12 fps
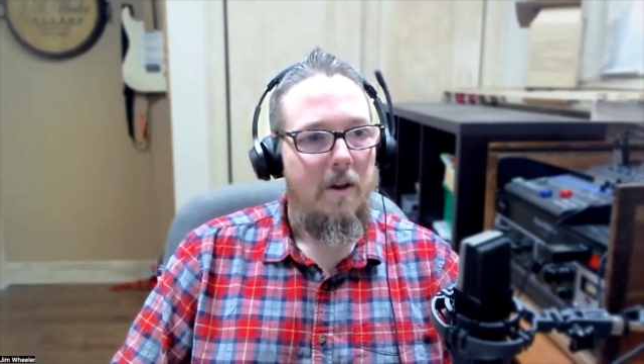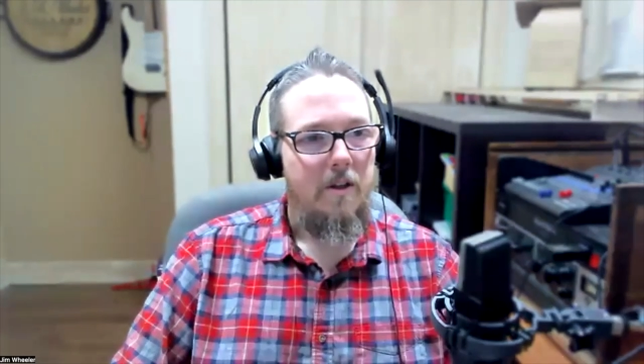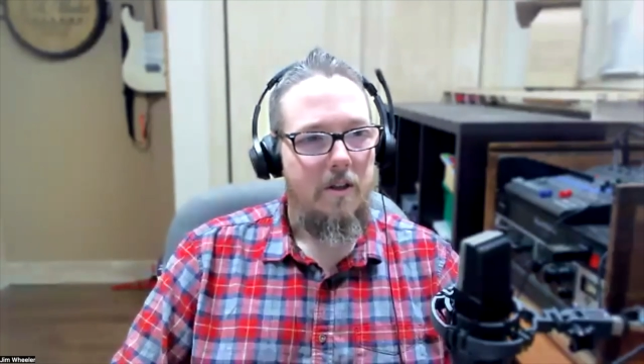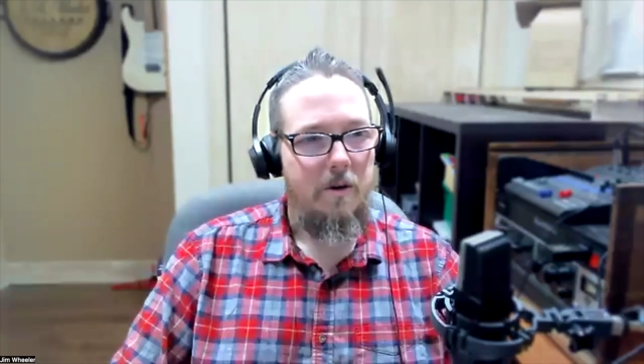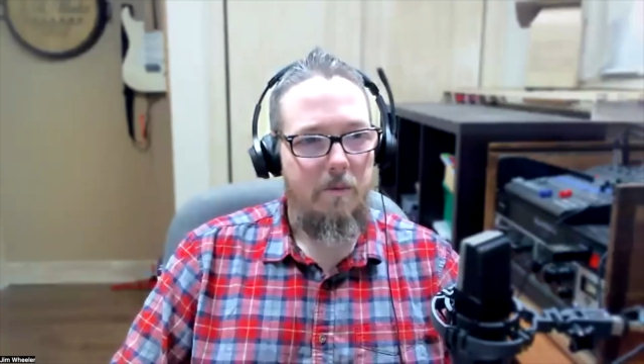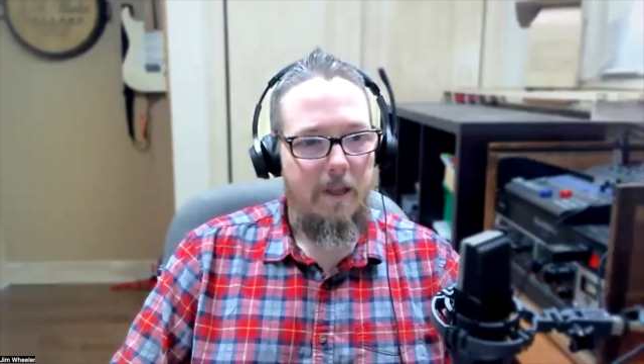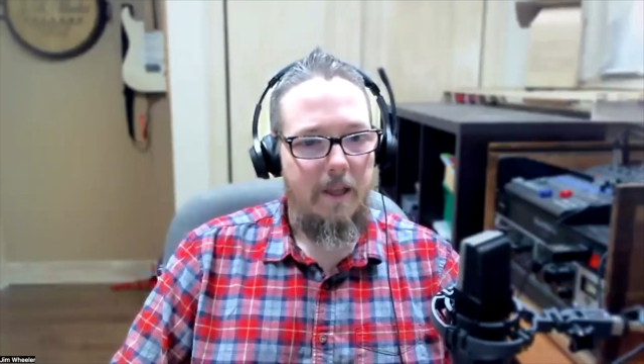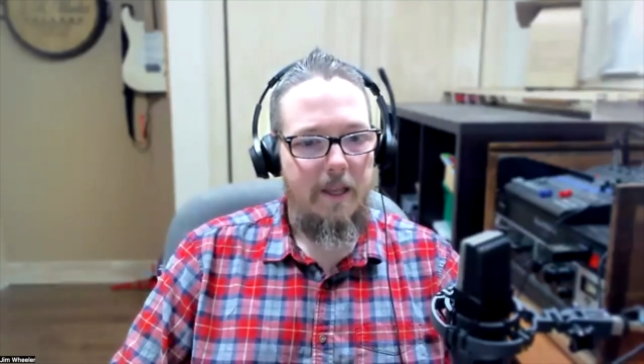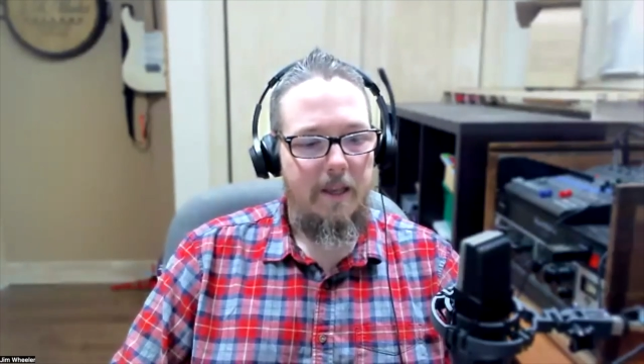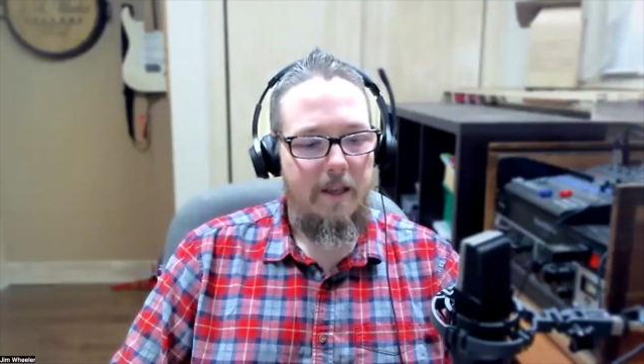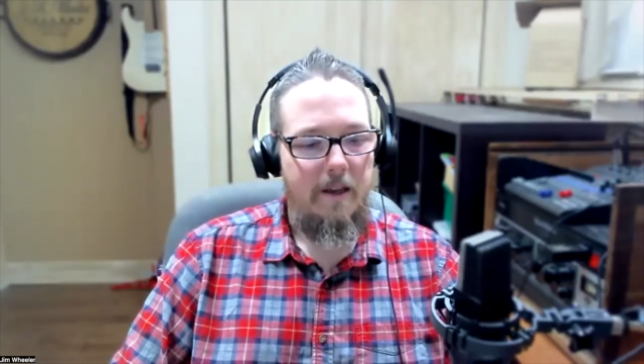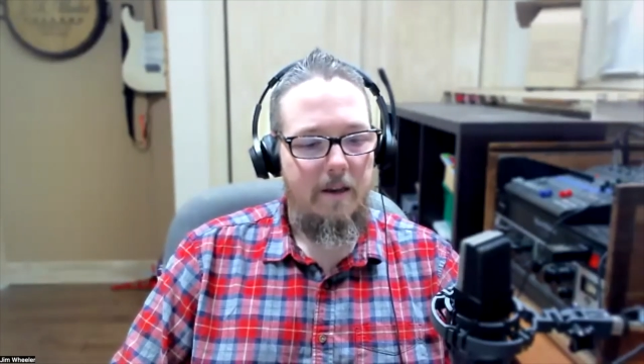
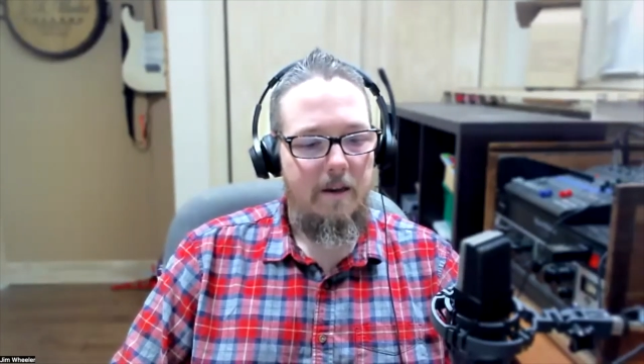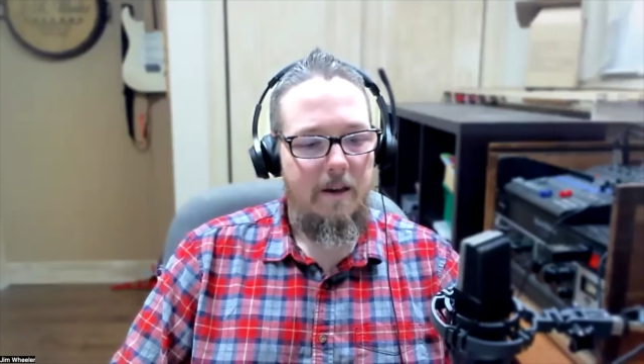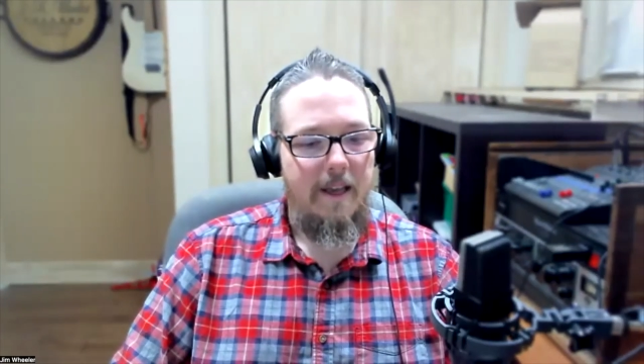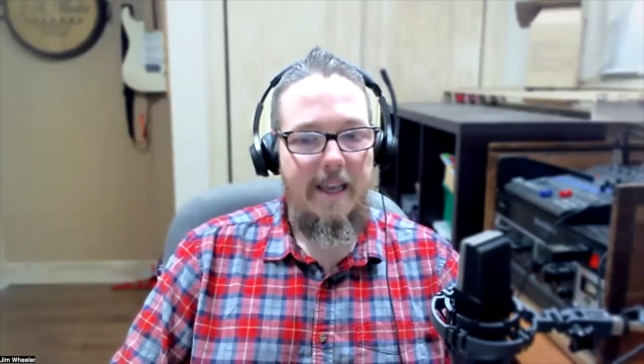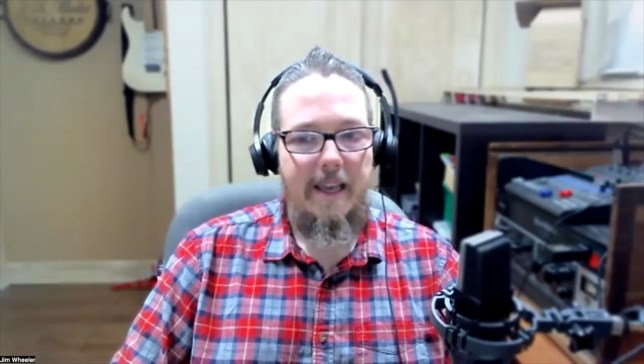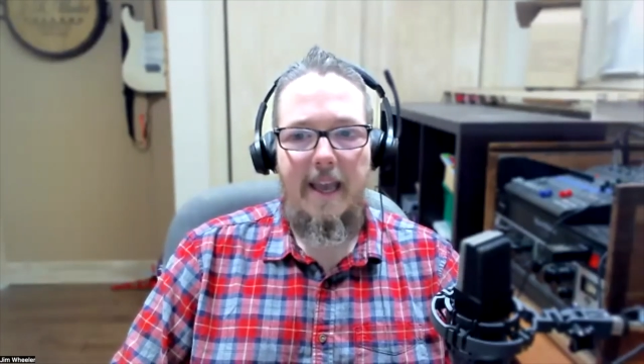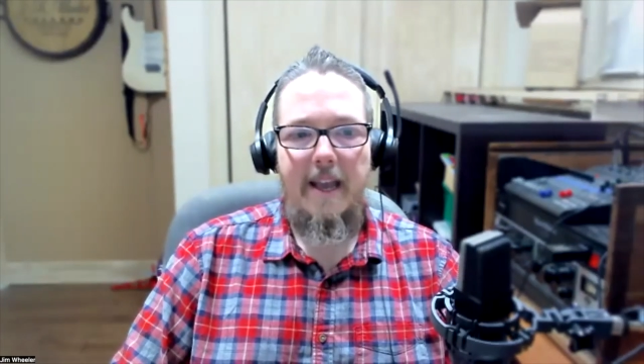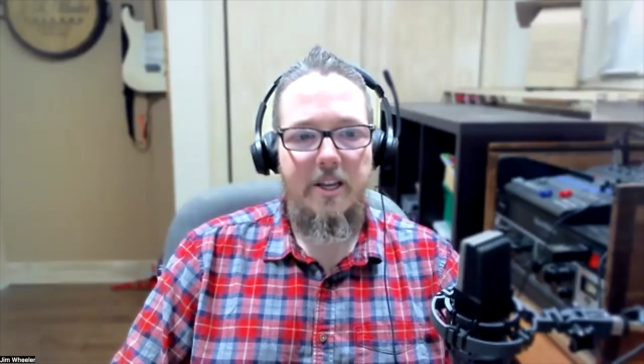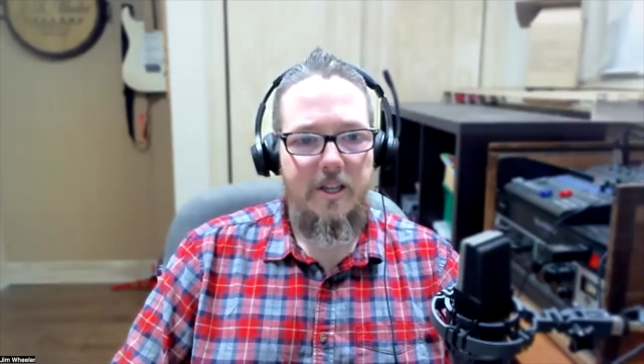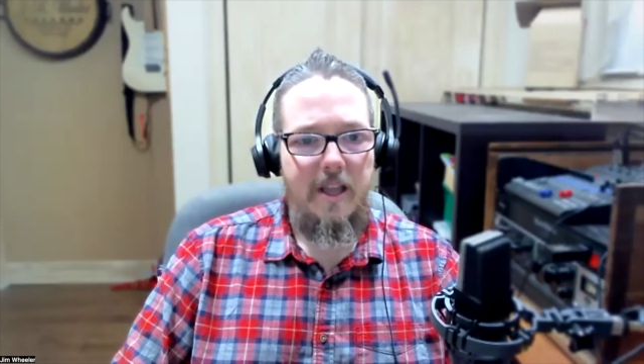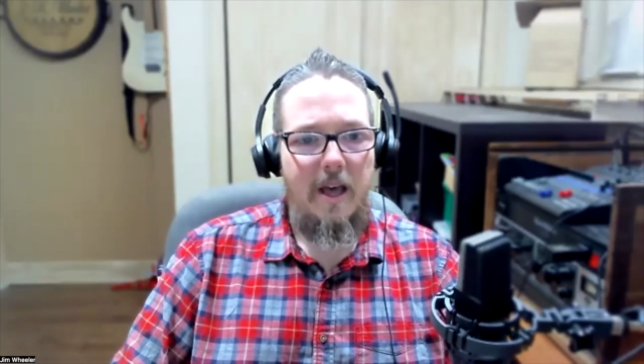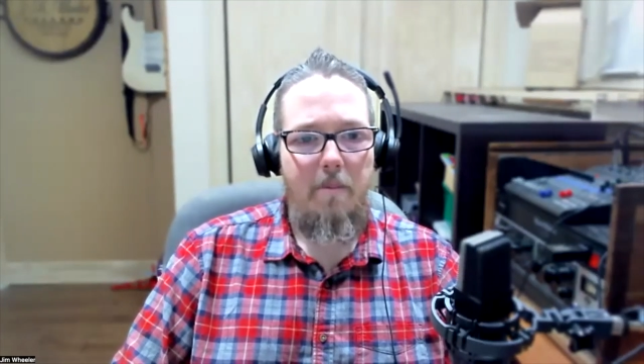really
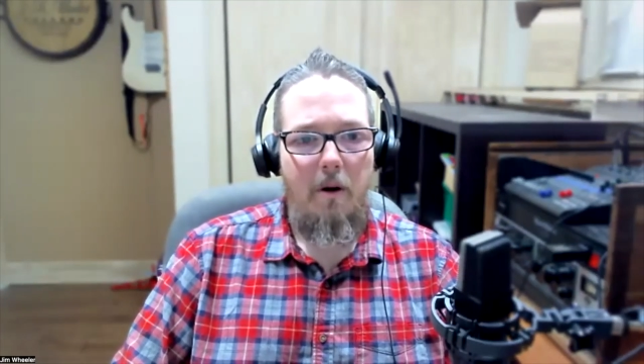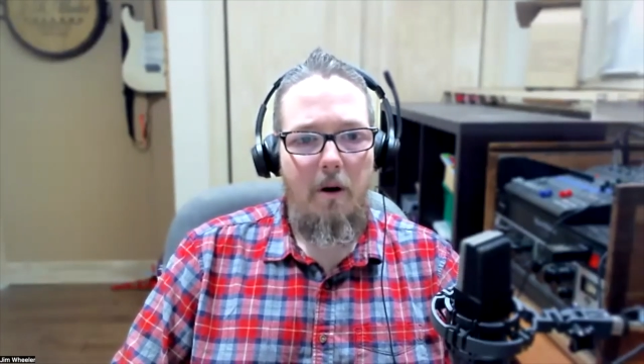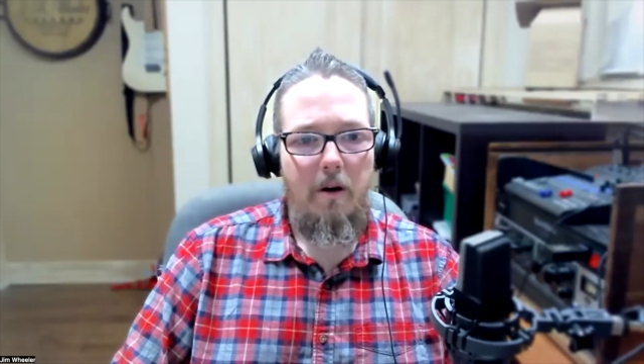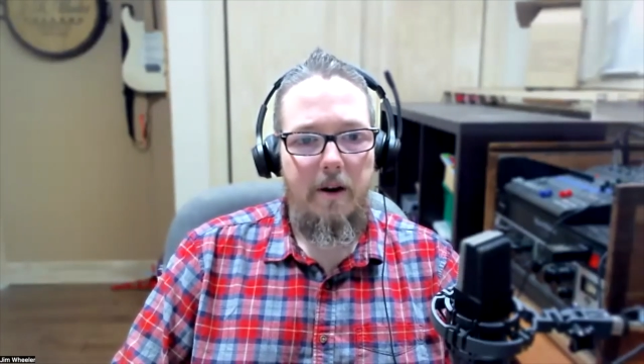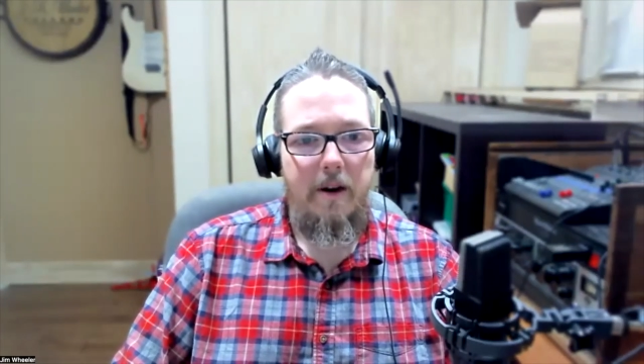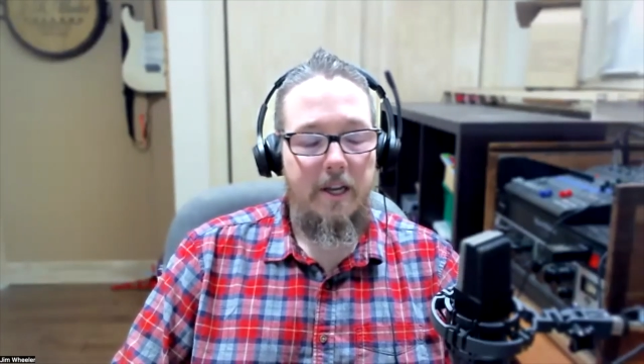engage in that part